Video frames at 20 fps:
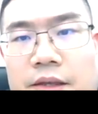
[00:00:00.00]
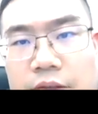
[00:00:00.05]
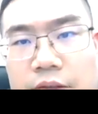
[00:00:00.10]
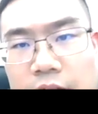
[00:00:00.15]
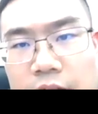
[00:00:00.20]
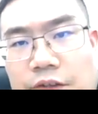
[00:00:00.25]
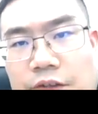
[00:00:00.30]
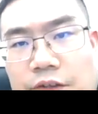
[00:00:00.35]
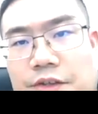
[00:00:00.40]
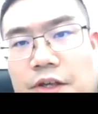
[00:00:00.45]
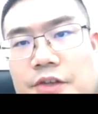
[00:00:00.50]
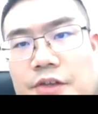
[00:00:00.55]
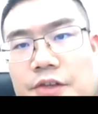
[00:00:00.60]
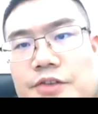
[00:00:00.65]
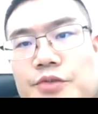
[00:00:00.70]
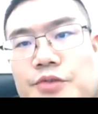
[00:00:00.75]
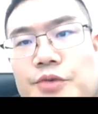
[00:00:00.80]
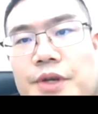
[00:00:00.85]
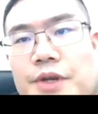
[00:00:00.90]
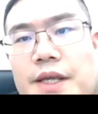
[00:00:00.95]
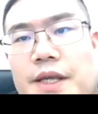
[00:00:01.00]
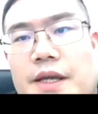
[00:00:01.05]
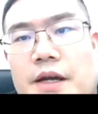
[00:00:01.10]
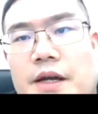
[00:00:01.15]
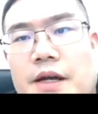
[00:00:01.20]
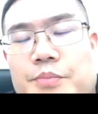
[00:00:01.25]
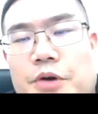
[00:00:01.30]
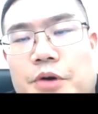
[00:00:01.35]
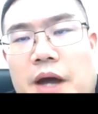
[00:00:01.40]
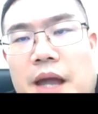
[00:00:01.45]
This is the three
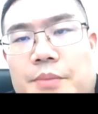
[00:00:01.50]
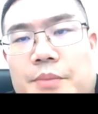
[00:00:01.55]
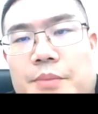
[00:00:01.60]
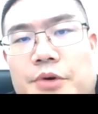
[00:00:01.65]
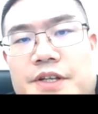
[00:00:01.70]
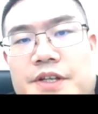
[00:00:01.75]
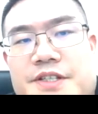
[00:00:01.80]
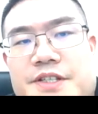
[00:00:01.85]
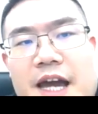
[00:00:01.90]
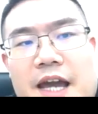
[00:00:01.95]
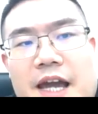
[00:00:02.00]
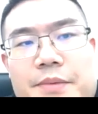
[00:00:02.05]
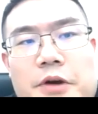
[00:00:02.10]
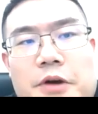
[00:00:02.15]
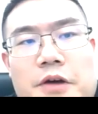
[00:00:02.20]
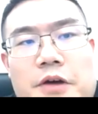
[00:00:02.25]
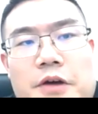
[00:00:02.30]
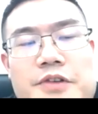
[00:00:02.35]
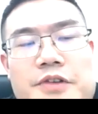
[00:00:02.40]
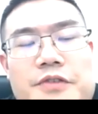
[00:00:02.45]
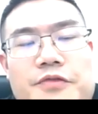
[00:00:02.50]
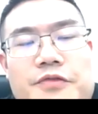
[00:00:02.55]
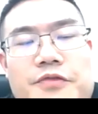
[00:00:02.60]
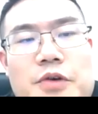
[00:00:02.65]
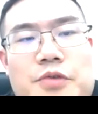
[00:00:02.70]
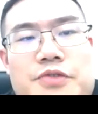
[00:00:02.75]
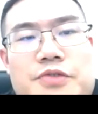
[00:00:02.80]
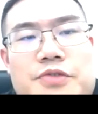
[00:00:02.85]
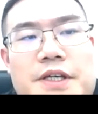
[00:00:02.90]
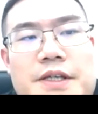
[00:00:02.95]
primary type of the
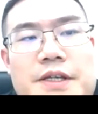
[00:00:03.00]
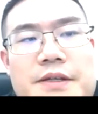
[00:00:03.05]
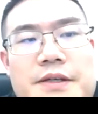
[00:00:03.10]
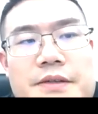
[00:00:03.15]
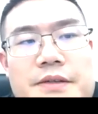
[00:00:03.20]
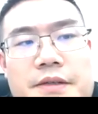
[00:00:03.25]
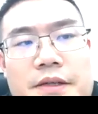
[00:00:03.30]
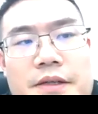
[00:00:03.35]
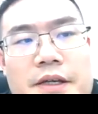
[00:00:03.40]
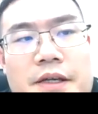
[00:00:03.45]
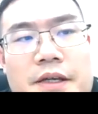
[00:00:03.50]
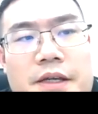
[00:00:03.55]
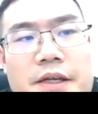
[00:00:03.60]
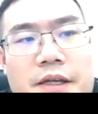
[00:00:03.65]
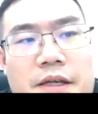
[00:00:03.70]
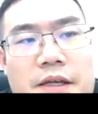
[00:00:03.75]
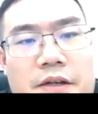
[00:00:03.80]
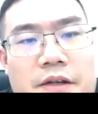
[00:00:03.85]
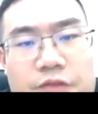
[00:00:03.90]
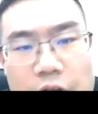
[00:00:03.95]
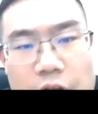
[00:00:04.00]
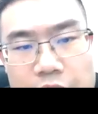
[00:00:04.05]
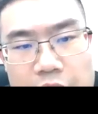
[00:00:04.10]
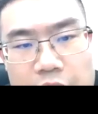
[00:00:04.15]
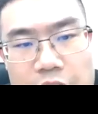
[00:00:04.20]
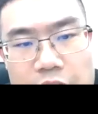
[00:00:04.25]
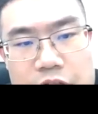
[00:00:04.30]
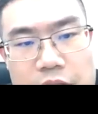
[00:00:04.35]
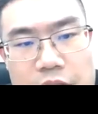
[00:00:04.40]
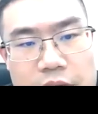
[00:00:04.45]
floating
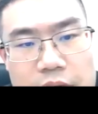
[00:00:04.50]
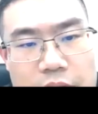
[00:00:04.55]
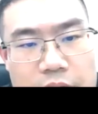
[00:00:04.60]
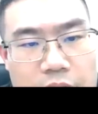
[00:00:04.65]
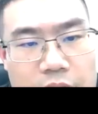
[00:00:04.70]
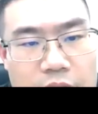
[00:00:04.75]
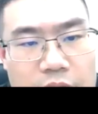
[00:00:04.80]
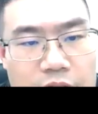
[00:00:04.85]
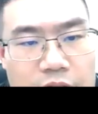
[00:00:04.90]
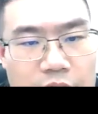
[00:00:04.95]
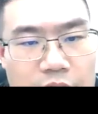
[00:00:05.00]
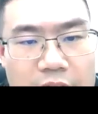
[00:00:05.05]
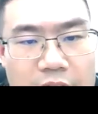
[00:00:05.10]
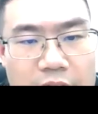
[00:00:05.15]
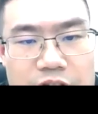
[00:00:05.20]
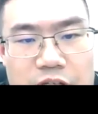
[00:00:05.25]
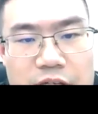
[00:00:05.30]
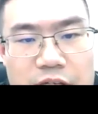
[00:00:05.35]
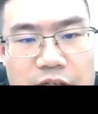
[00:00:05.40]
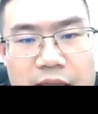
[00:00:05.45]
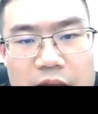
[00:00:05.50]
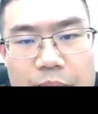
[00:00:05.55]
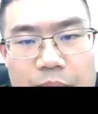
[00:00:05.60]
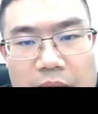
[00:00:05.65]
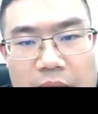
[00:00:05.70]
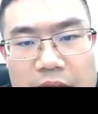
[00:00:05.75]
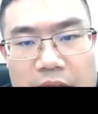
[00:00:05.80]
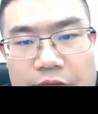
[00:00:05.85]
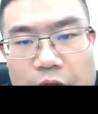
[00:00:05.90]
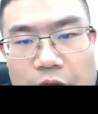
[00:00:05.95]
foundation: the tension leg
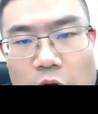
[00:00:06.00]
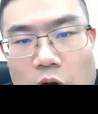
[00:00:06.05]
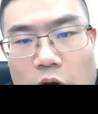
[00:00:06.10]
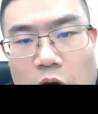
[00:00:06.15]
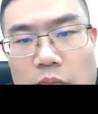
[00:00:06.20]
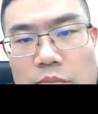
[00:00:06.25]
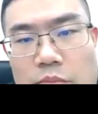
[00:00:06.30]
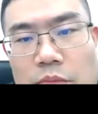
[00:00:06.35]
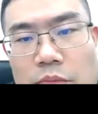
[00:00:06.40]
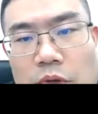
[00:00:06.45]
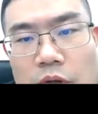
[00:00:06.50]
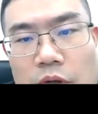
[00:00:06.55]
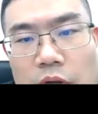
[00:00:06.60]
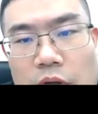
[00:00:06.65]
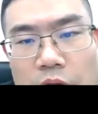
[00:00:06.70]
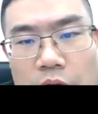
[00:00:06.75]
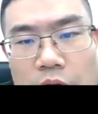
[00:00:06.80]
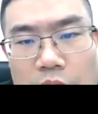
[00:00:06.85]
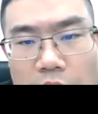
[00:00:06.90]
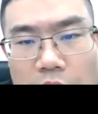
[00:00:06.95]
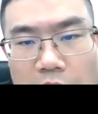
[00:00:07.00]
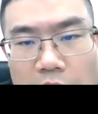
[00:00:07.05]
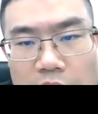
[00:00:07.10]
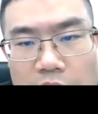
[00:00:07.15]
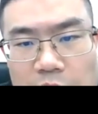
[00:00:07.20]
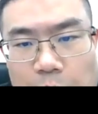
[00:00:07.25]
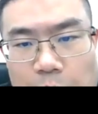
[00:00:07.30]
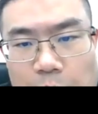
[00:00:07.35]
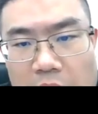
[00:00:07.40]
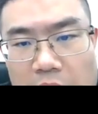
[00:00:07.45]
platform,
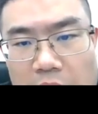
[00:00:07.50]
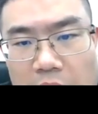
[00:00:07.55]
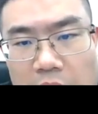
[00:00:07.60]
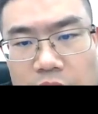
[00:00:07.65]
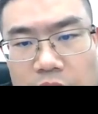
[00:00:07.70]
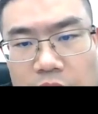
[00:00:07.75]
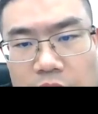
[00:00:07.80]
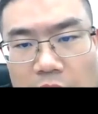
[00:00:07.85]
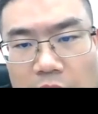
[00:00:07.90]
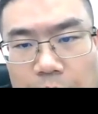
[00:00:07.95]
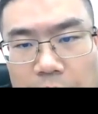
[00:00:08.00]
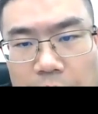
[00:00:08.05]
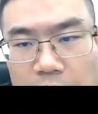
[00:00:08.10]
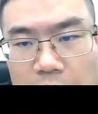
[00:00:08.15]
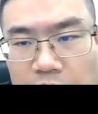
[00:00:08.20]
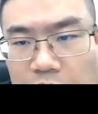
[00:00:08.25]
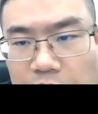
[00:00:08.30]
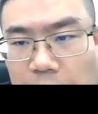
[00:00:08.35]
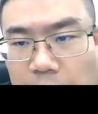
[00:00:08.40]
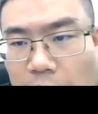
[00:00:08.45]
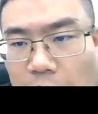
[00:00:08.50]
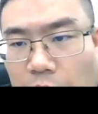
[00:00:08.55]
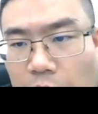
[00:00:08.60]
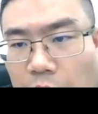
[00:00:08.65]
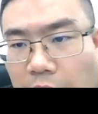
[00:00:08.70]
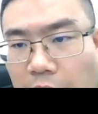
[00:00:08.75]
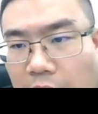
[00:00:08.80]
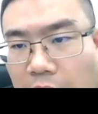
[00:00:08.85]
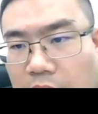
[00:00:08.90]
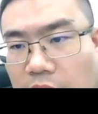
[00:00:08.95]
spar submersible,
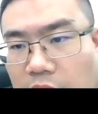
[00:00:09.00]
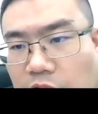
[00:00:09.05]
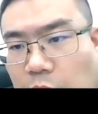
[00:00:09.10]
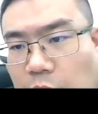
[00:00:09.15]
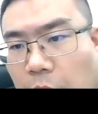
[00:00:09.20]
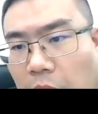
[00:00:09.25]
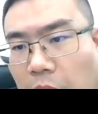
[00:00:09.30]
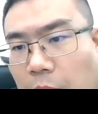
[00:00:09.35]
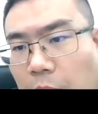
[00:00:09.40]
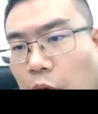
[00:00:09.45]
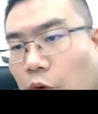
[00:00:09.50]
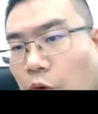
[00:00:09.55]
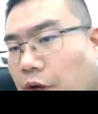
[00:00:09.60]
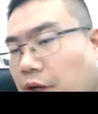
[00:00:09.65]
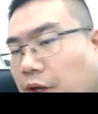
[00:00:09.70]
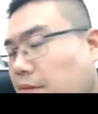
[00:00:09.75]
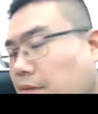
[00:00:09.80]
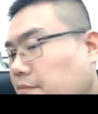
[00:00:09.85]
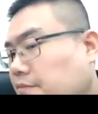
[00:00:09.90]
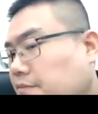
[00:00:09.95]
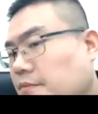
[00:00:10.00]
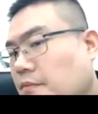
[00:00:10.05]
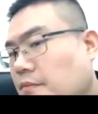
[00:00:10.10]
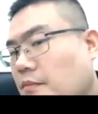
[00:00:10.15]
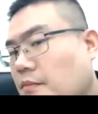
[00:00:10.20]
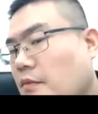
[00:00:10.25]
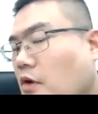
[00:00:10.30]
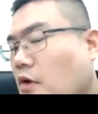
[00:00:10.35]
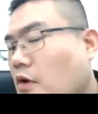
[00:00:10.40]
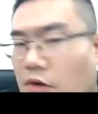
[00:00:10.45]
and the spar buoy.
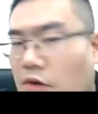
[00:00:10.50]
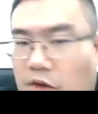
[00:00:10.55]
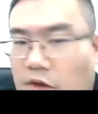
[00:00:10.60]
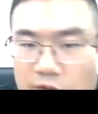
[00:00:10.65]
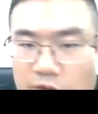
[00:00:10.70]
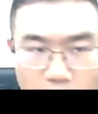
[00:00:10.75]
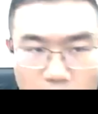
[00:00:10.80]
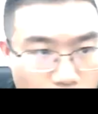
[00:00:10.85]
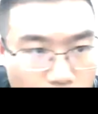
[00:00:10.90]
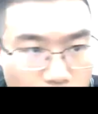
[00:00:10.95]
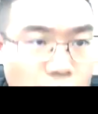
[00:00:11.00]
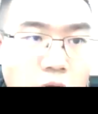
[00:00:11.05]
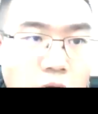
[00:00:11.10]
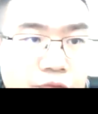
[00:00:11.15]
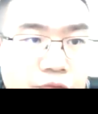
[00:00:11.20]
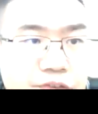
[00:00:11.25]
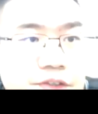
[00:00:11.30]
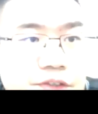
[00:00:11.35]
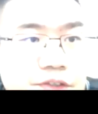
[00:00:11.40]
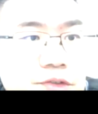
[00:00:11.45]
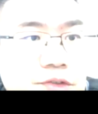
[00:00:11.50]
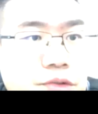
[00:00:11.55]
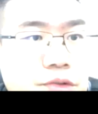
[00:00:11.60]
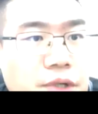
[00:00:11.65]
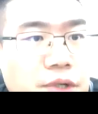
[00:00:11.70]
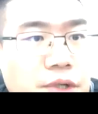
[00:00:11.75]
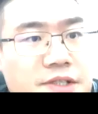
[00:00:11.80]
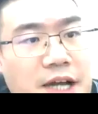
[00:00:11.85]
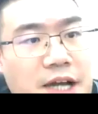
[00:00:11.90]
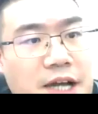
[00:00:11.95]
All of the
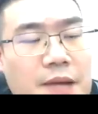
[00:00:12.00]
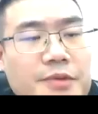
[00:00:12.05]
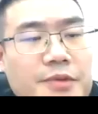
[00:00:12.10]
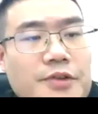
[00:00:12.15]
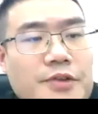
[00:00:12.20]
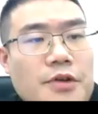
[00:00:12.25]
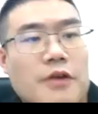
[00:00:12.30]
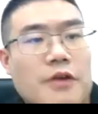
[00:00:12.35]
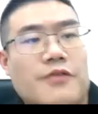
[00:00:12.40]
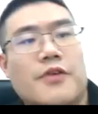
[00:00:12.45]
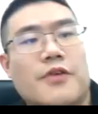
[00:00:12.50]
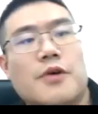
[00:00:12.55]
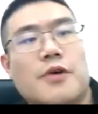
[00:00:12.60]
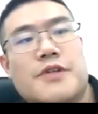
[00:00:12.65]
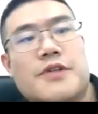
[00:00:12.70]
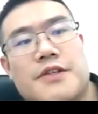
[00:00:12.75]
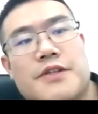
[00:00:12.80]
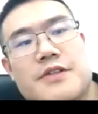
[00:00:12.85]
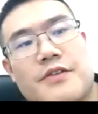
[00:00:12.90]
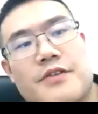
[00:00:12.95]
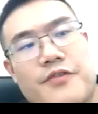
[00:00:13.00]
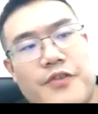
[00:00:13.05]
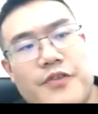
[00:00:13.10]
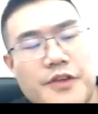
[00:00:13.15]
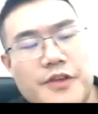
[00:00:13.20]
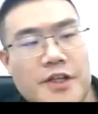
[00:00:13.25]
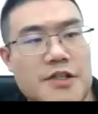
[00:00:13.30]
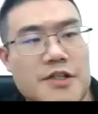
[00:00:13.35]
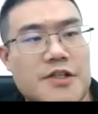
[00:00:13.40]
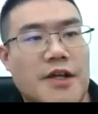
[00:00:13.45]
three types of floating
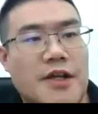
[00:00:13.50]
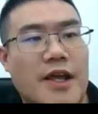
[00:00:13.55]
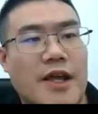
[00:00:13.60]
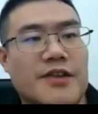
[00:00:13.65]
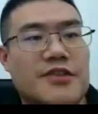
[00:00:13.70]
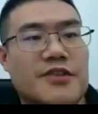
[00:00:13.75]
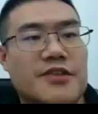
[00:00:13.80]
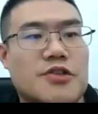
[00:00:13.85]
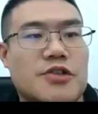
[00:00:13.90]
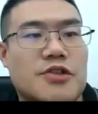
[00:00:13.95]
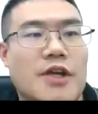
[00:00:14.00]
foundation is